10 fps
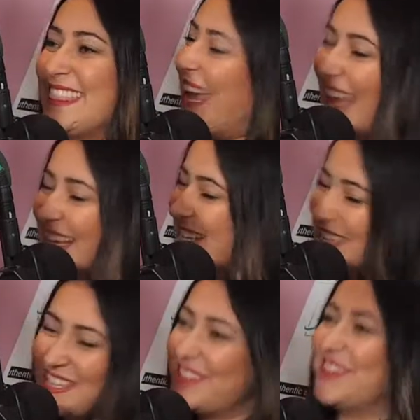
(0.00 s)
Thank
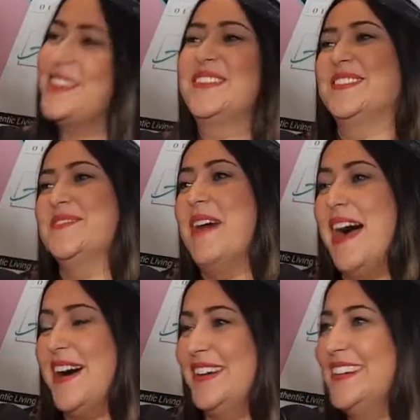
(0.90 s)
you.
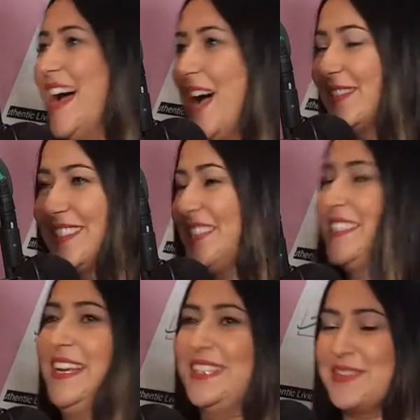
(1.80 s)
Wow. I was
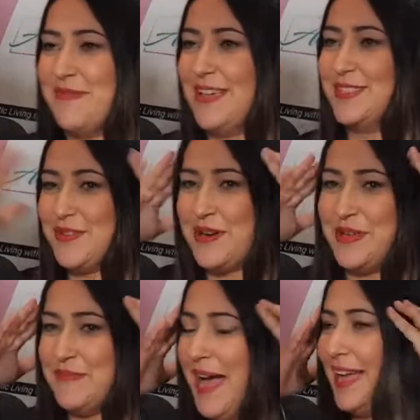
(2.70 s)
listening to my
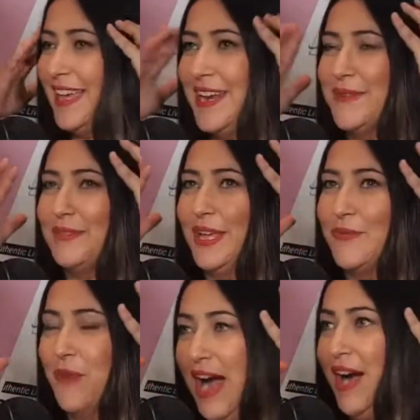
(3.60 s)
story back, and I'm
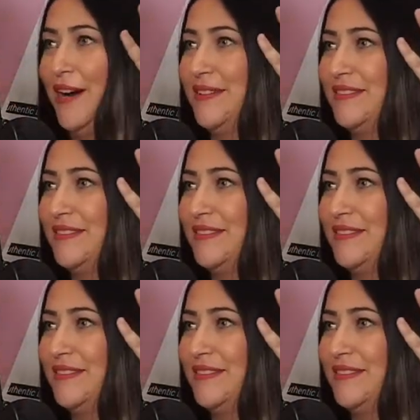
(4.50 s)
like, wow.